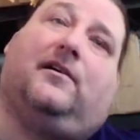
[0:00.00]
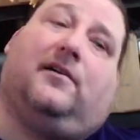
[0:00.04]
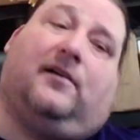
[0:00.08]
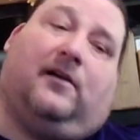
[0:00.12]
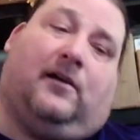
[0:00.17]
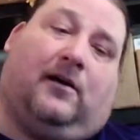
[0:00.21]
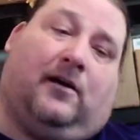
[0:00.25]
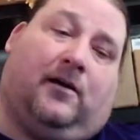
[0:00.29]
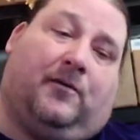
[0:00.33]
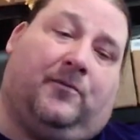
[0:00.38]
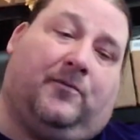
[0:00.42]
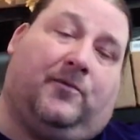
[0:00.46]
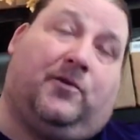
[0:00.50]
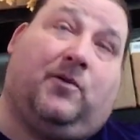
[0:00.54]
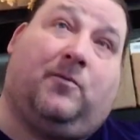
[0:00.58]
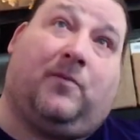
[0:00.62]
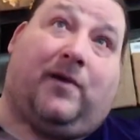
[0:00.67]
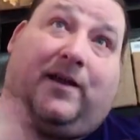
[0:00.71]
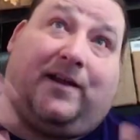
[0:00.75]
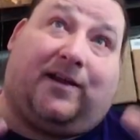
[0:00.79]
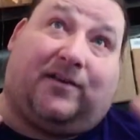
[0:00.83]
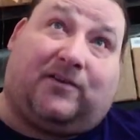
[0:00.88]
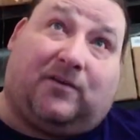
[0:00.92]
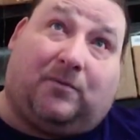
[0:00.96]
Um, you
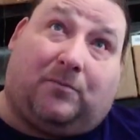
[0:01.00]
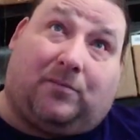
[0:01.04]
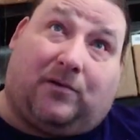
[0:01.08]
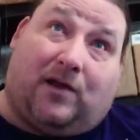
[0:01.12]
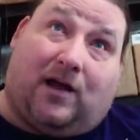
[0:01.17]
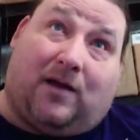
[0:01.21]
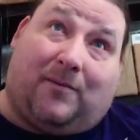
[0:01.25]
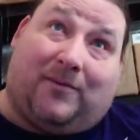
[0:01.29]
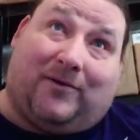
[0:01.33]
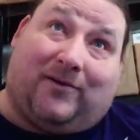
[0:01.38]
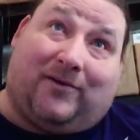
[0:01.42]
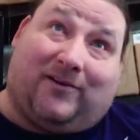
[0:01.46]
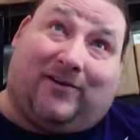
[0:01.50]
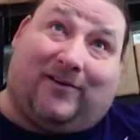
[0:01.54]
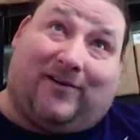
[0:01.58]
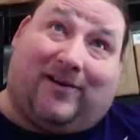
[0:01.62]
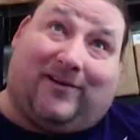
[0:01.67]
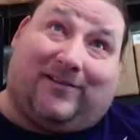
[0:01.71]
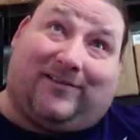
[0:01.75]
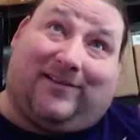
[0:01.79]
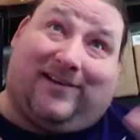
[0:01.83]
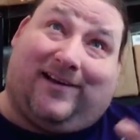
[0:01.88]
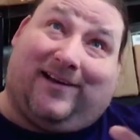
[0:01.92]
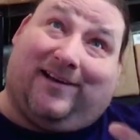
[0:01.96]
might get some blobbing on your
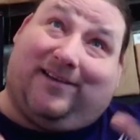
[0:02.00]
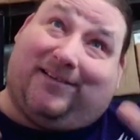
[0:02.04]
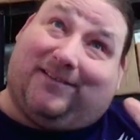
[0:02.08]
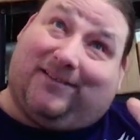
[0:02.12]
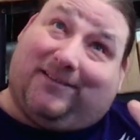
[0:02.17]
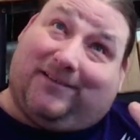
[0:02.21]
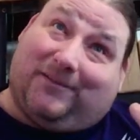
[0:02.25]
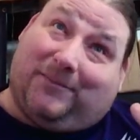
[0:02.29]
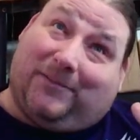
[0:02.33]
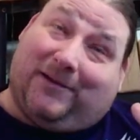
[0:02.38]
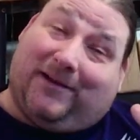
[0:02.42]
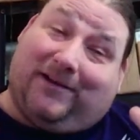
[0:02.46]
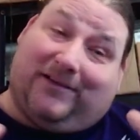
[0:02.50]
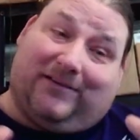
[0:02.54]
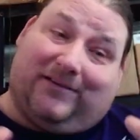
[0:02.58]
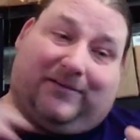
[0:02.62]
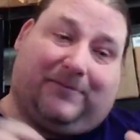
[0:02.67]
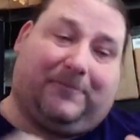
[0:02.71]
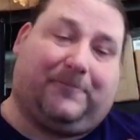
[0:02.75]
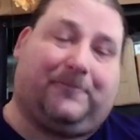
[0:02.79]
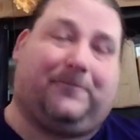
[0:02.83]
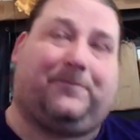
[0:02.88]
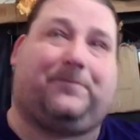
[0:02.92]
outside, so it depends.